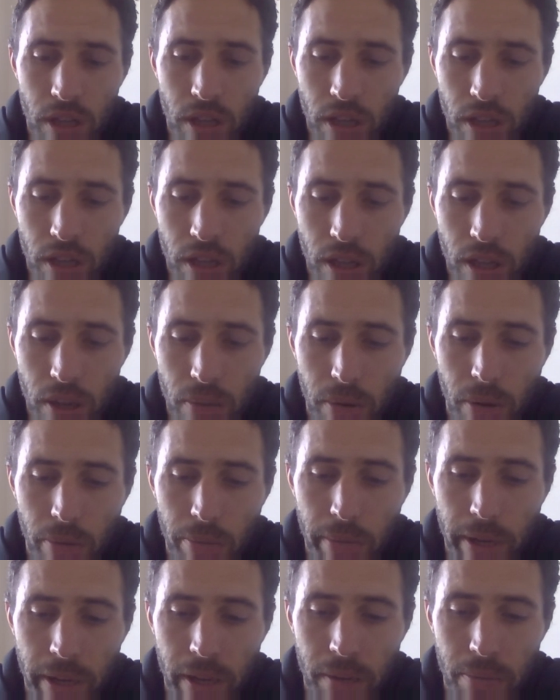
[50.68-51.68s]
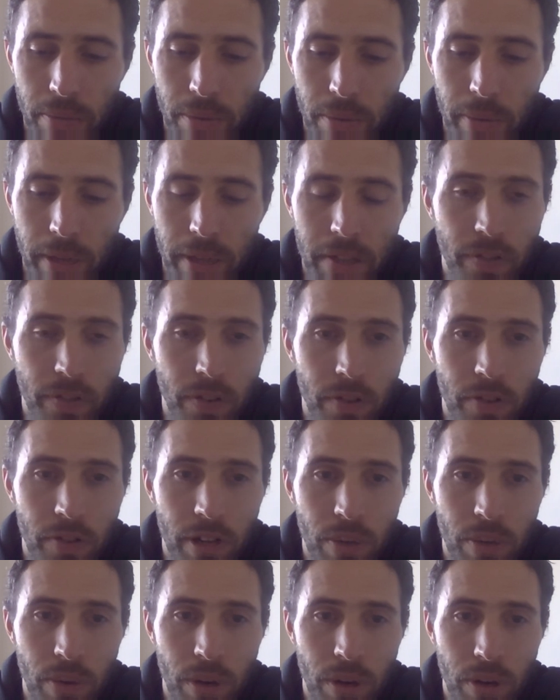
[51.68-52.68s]
But I may have been made to feel
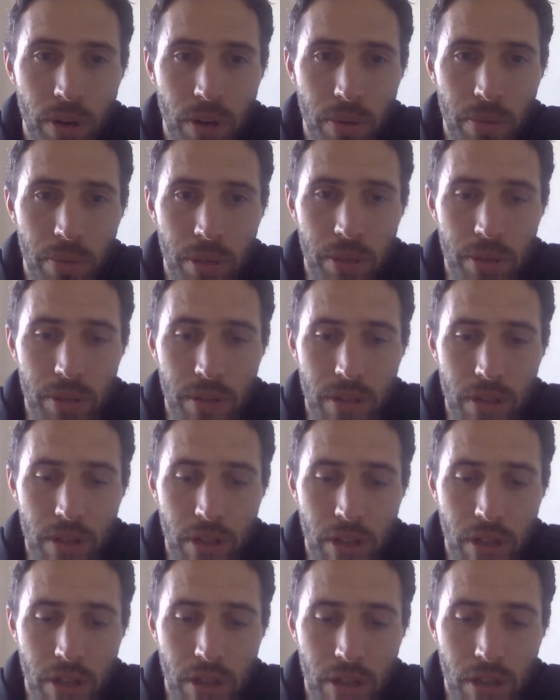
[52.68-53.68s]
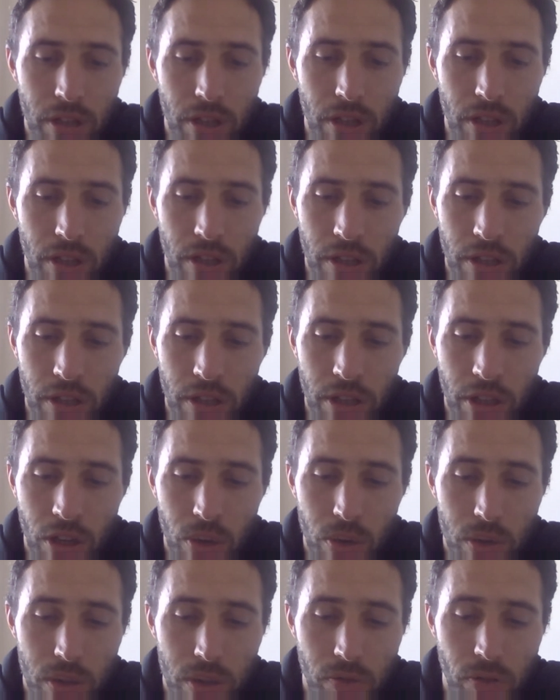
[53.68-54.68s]
really welcome, and the
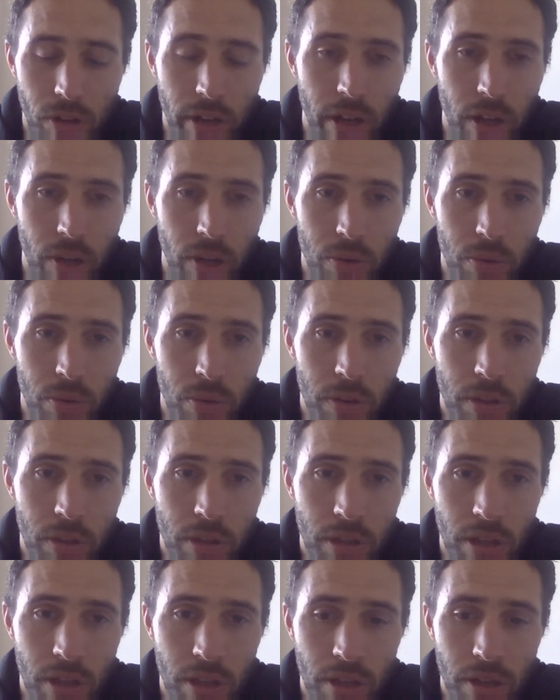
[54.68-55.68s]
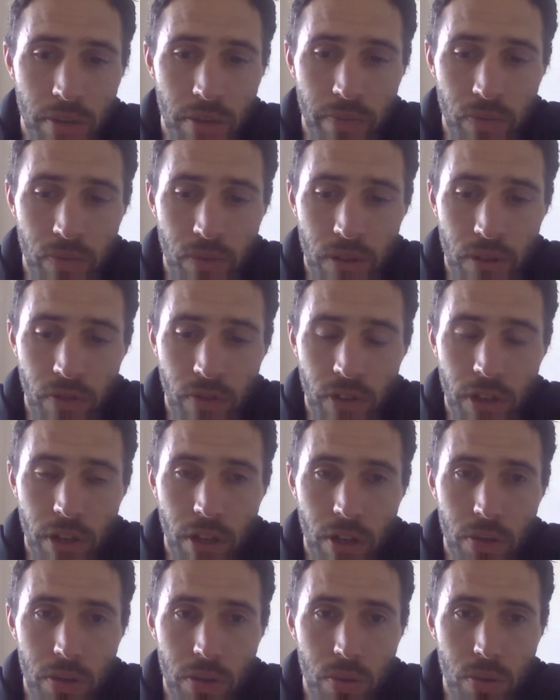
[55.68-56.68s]
coaches have really helped with the
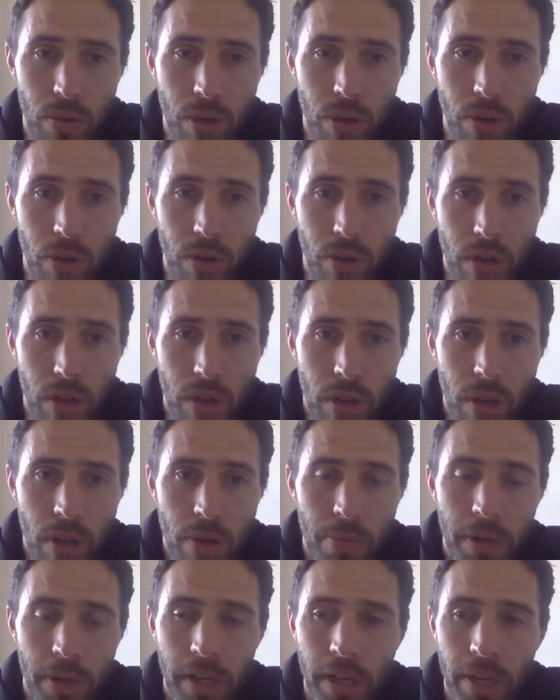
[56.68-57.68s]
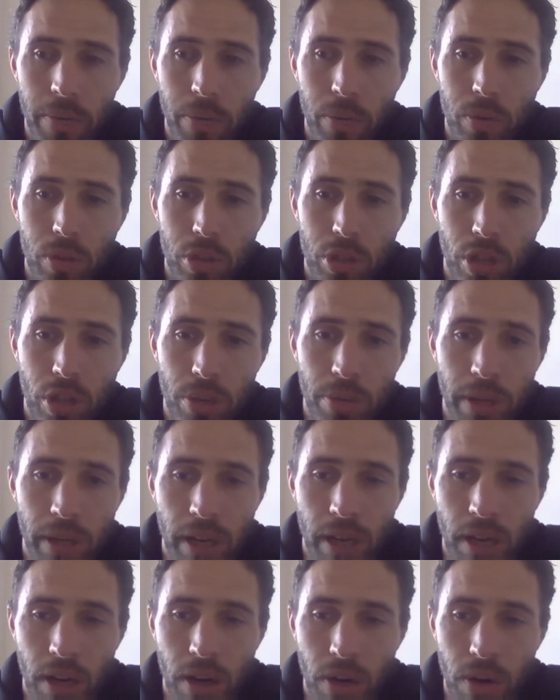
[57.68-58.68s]
videos as well, being able to show me
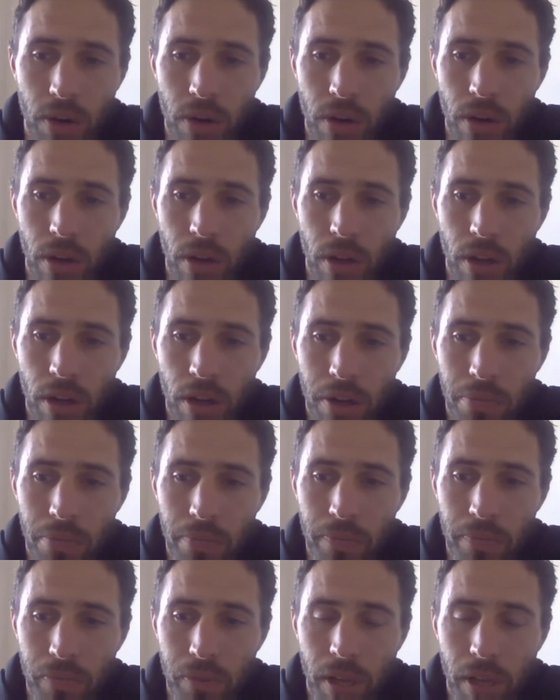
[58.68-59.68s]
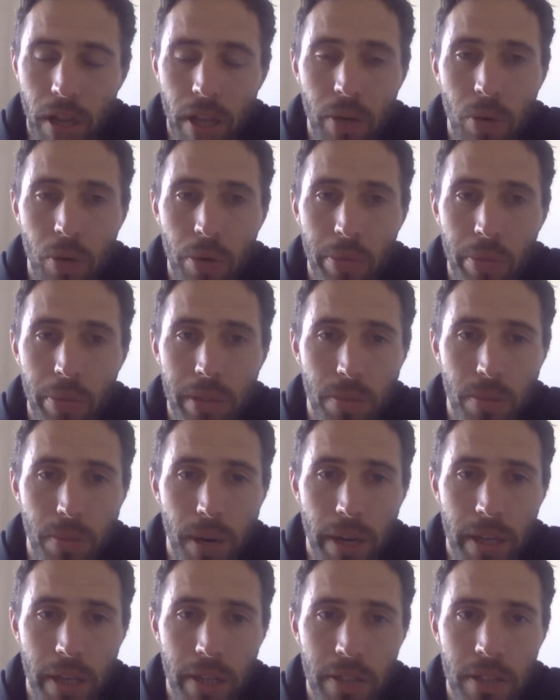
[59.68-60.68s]
how they want me to
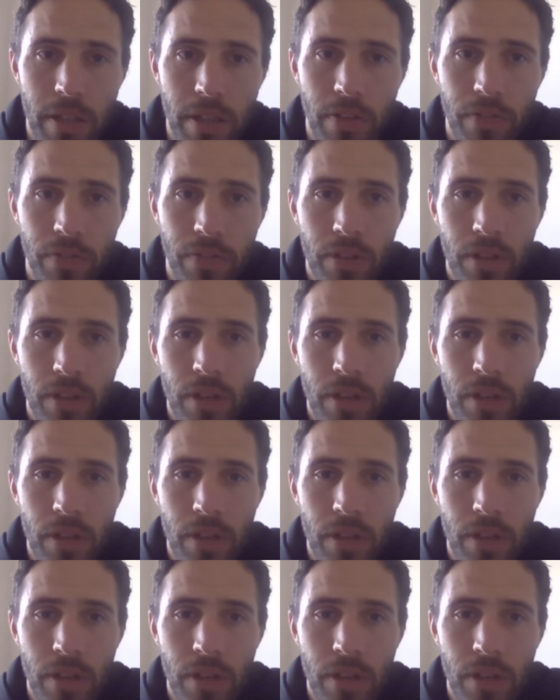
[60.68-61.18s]
play and stuff.